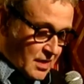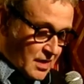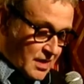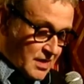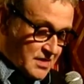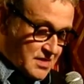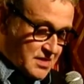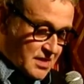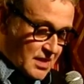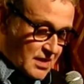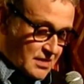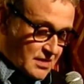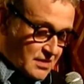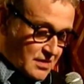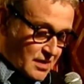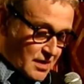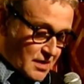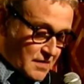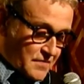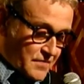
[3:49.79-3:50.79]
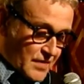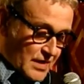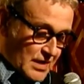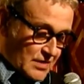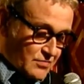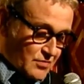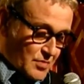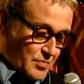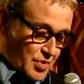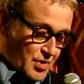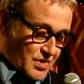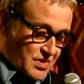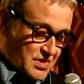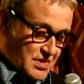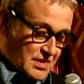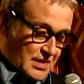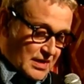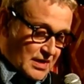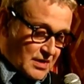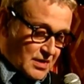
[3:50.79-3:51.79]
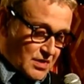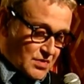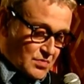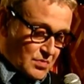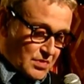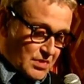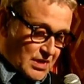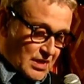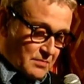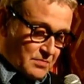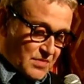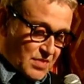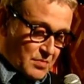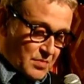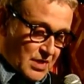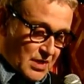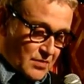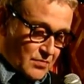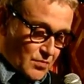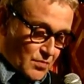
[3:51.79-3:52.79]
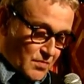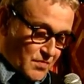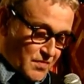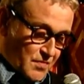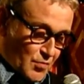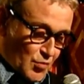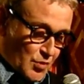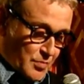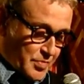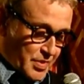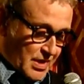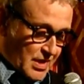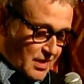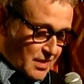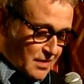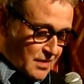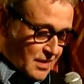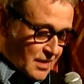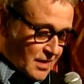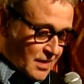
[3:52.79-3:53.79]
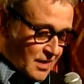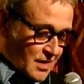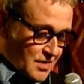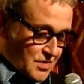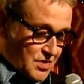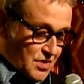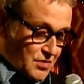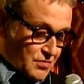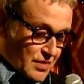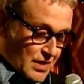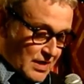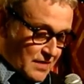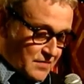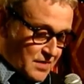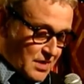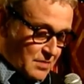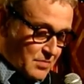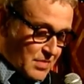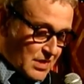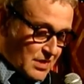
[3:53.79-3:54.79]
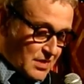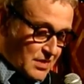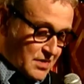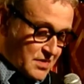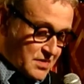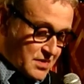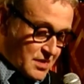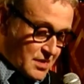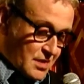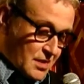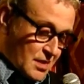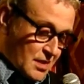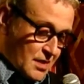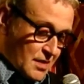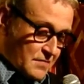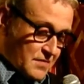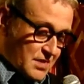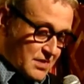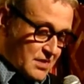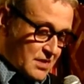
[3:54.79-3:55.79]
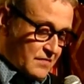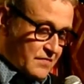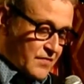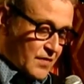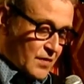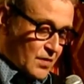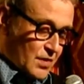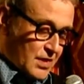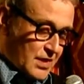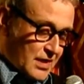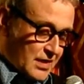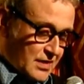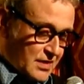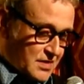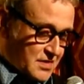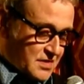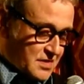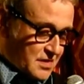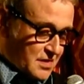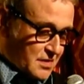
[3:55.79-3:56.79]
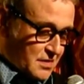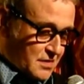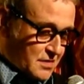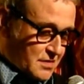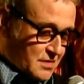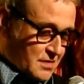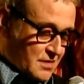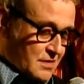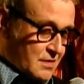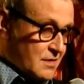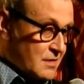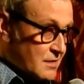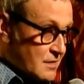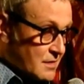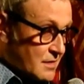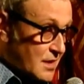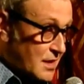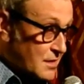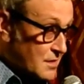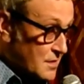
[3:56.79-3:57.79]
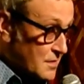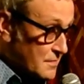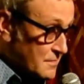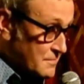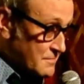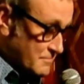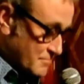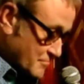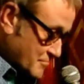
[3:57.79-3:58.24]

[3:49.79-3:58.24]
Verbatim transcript: Inside the dark factory, personalities were dumped to make room for more pain. She craved the immediacy of the defoliated scenes. Thank you.